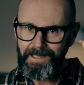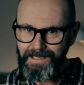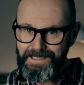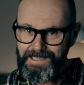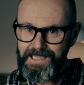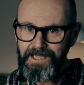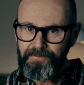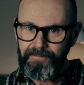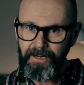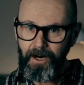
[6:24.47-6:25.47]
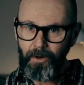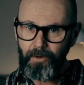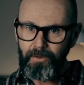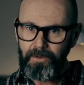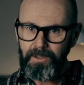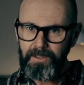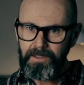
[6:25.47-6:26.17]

And die Frau